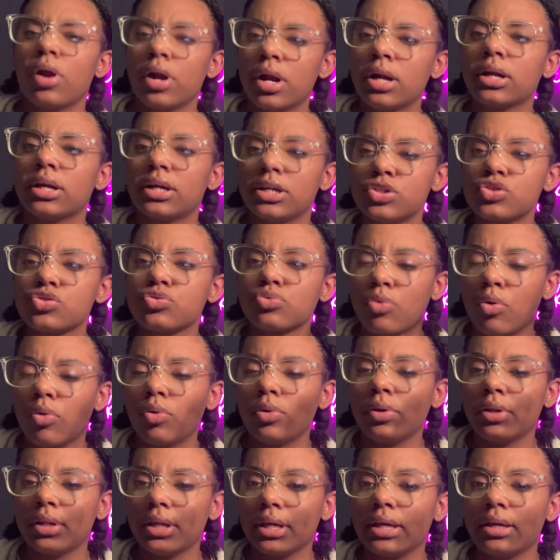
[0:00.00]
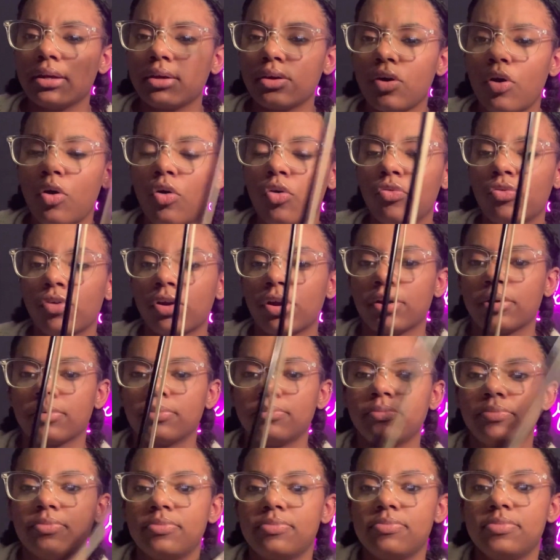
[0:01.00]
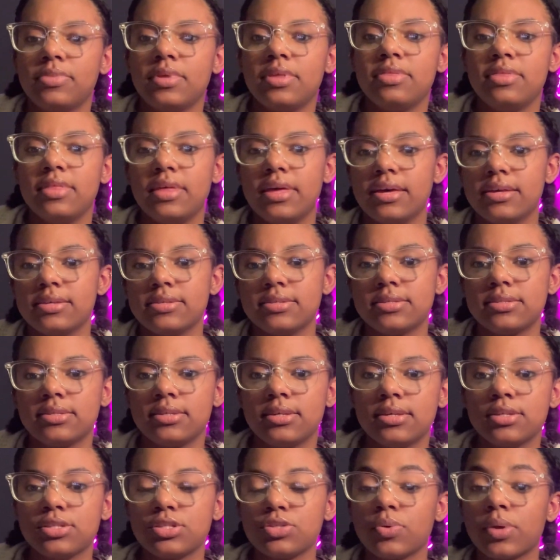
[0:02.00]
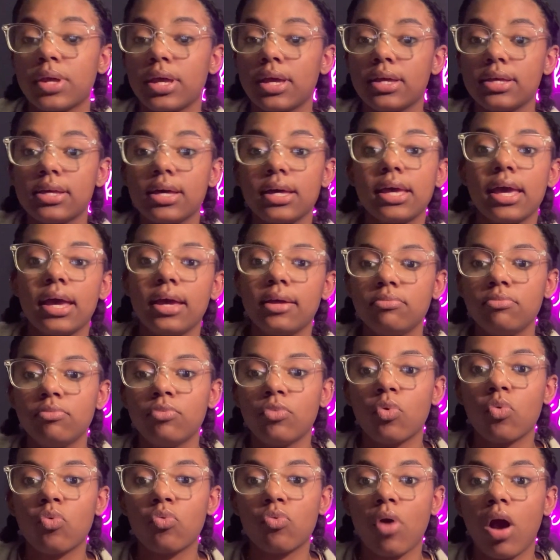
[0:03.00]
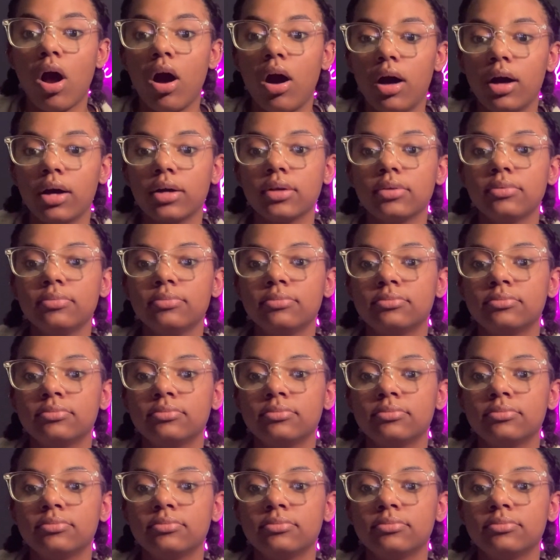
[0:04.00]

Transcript: controlling over than this. So again, wrong,